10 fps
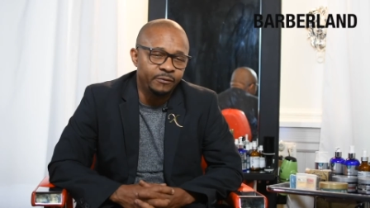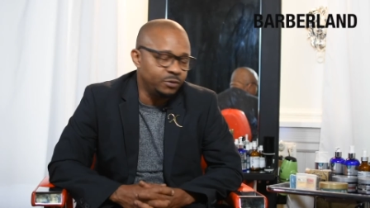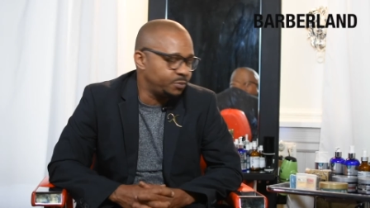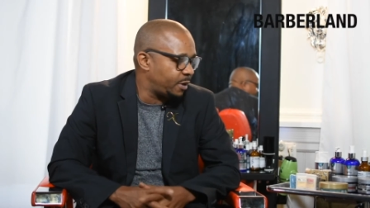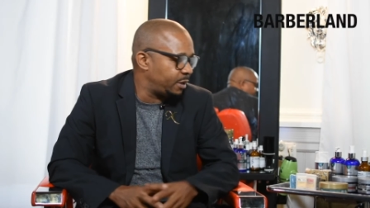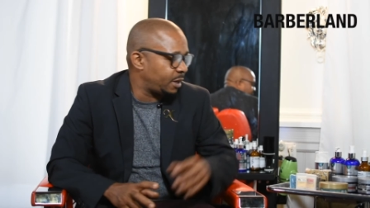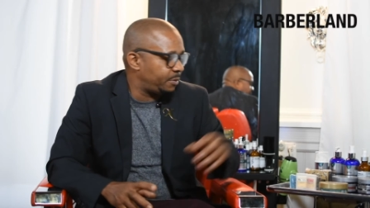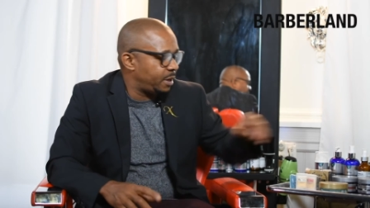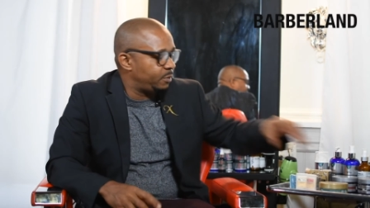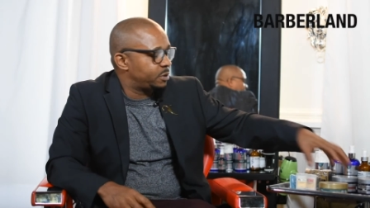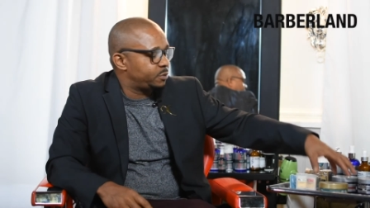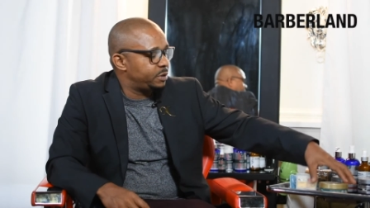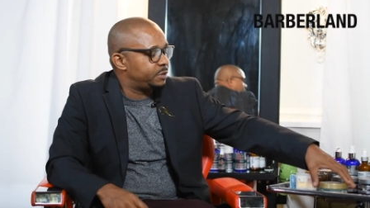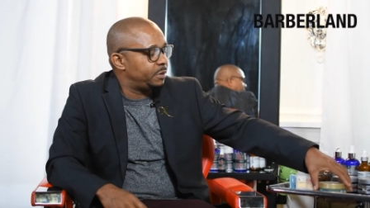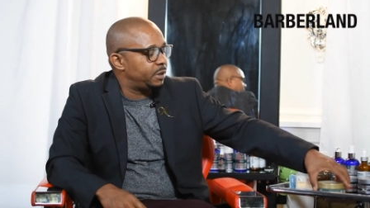first product I made was
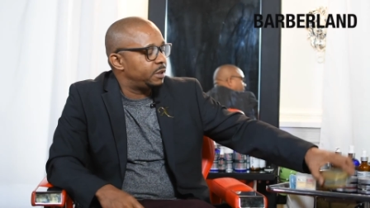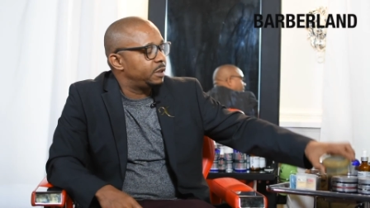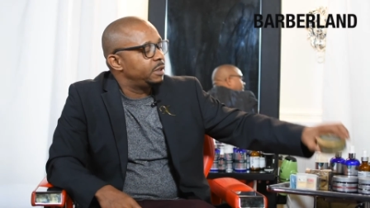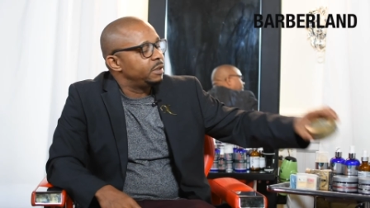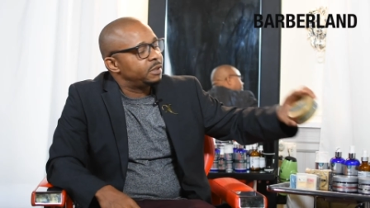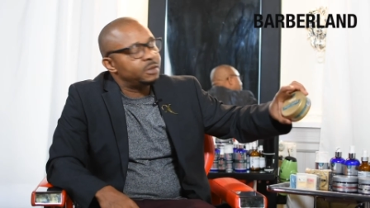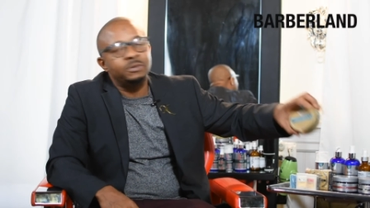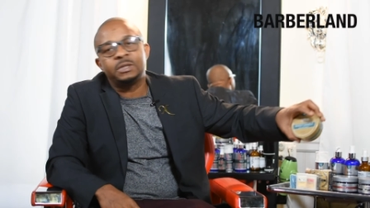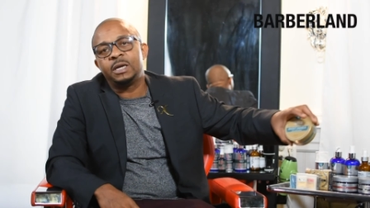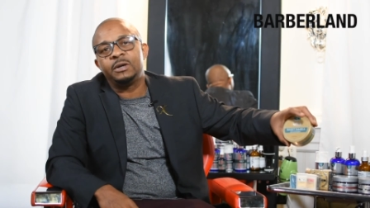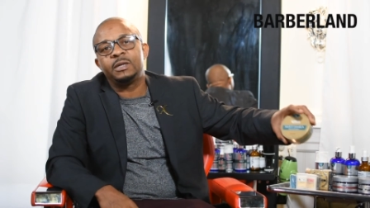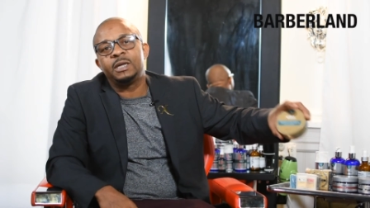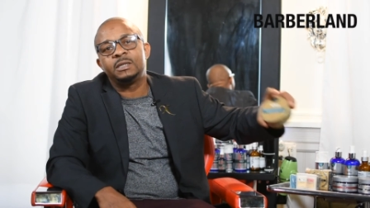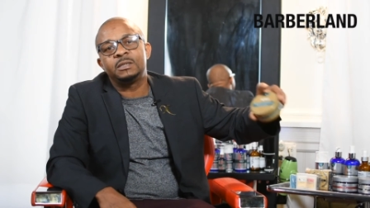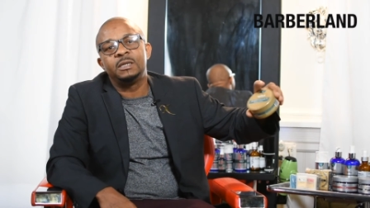Sweet Jamila. This was a hair
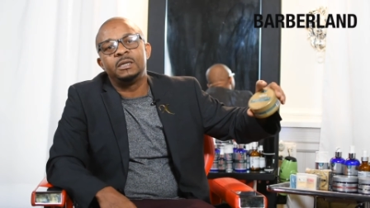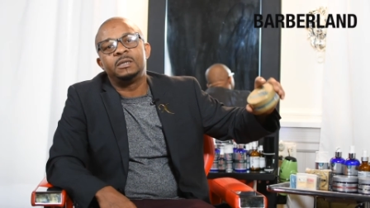glaze.